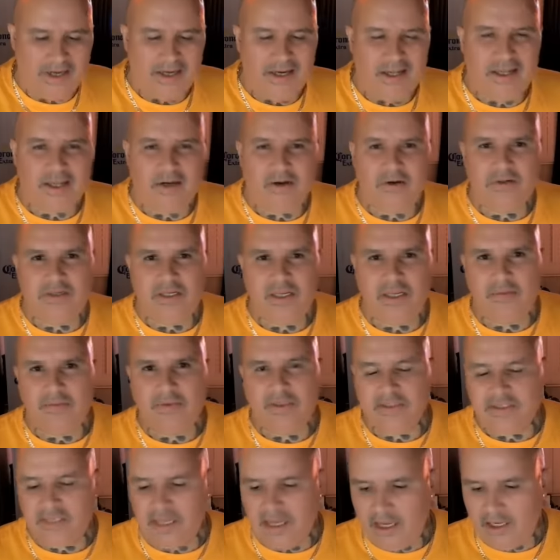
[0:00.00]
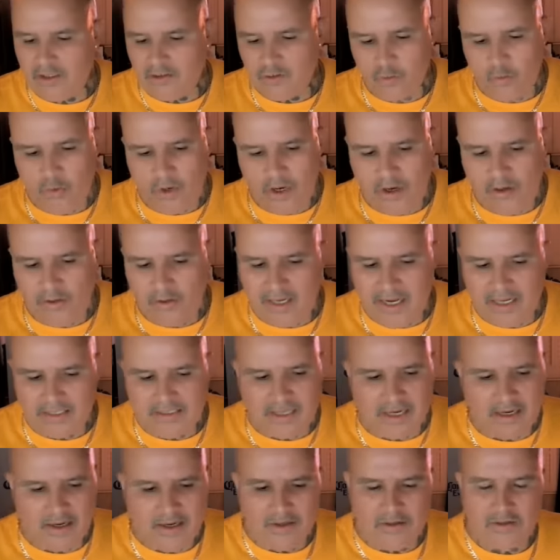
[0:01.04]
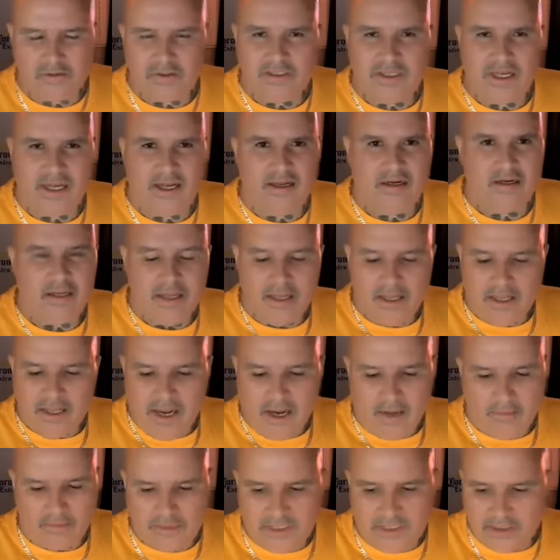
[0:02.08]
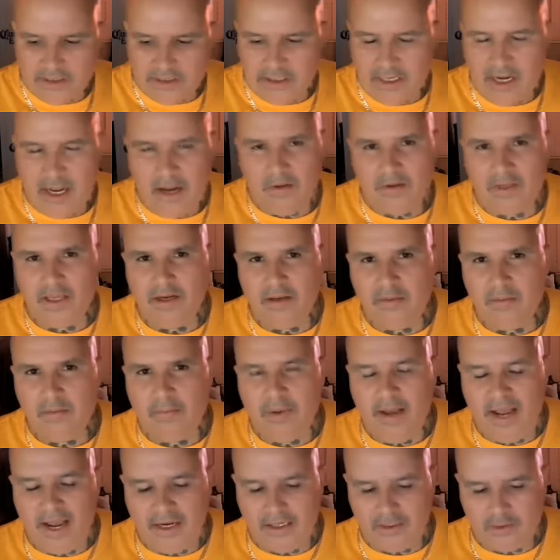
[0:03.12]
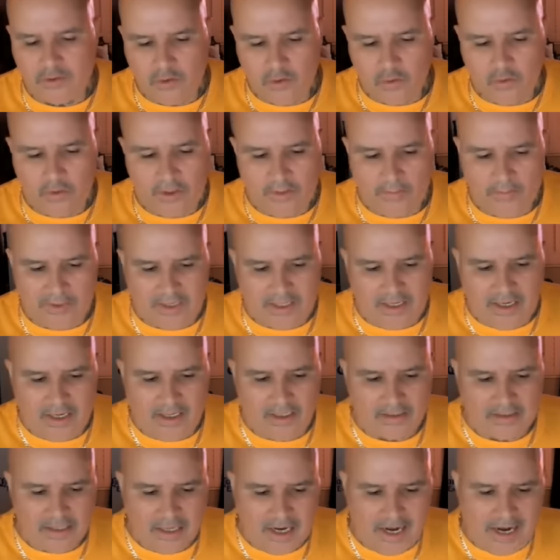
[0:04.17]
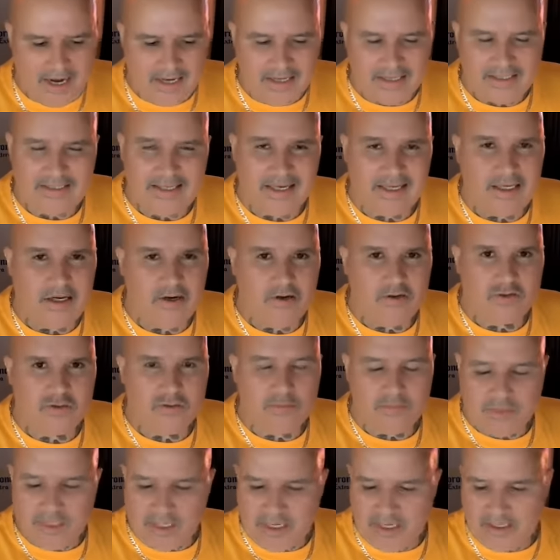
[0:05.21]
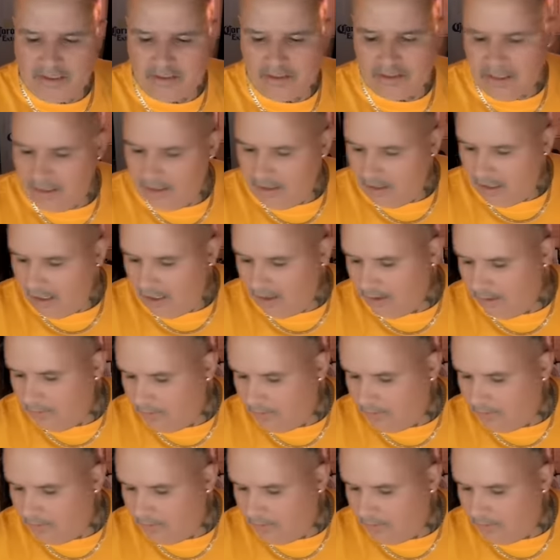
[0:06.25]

and inner demons as well. You guys got to understand, I'm just now getting back to it because I had to take care of some things on